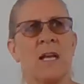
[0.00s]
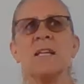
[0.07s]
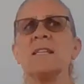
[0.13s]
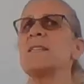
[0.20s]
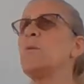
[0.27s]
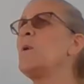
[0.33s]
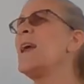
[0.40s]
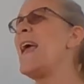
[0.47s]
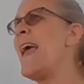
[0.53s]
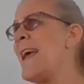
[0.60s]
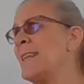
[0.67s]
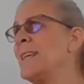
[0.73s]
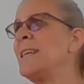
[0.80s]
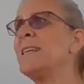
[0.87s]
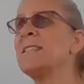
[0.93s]
So we're
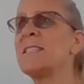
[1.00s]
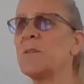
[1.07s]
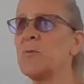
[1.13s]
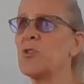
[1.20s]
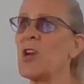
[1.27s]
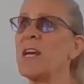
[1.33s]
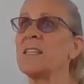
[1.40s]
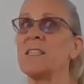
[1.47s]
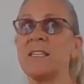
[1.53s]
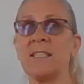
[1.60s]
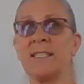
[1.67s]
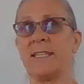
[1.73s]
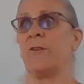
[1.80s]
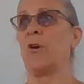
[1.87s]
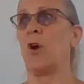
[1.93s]
adding and subtracting
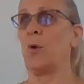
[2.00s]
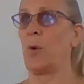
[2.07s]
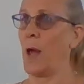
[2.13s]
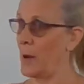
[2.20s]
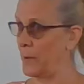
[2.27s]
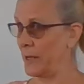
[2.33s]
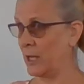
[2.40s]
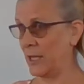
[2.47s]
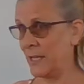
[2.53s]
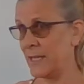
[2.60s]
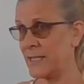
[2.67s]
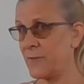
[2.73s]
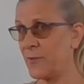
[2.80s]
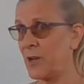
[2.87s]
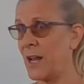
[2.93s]
0. Are we going to get
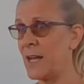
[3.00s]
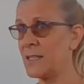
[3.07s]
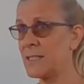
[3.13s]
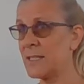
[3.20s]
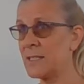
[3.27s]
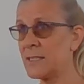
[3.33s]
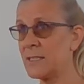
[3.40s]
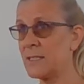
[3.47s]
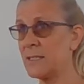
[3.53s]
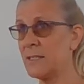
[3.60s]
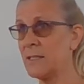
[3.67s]
different answers?